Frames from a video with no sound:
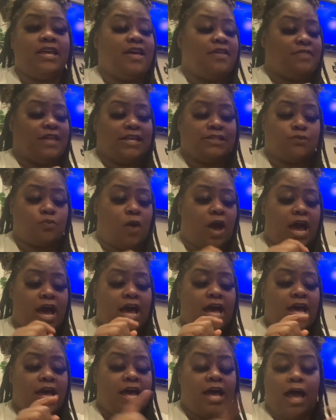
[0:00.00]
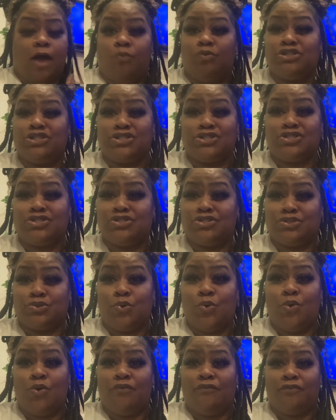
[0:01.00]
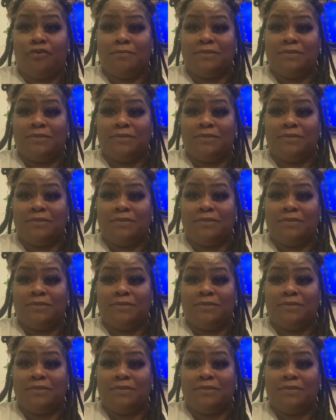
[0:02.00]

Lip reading: That's why I went to school for